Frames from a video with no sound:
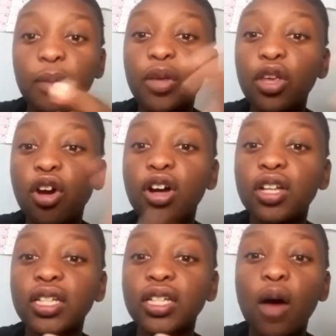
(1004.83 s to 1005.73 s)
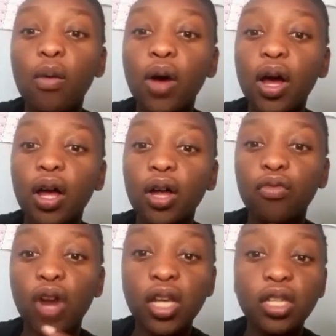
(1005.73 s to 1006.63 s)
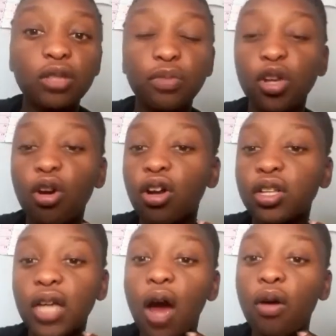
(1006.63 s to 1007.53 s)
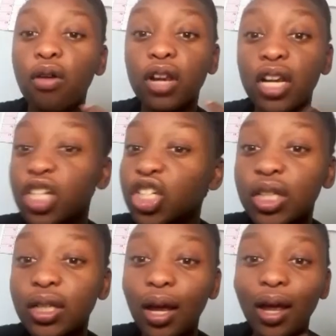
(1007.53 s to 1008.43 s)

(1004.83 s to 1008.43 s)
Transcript: beyond our race, beyond our religion,